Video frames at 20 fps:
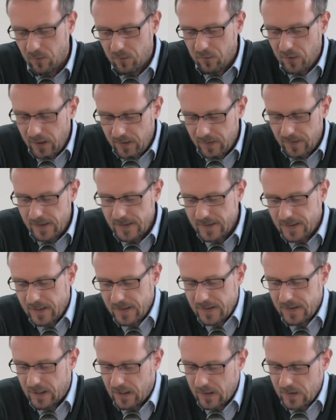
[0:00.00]

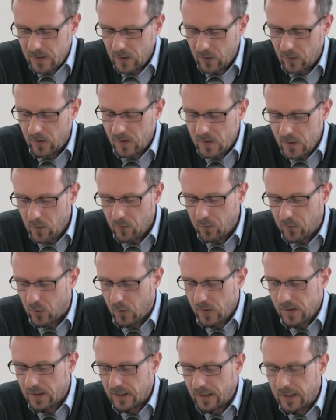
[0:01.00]
faithlessness and so on and so
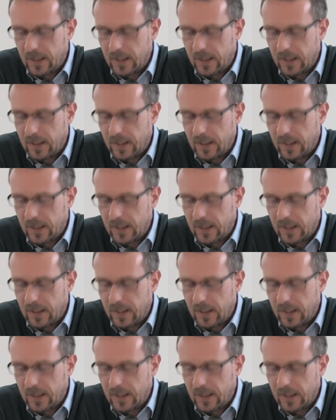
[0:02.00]
forth.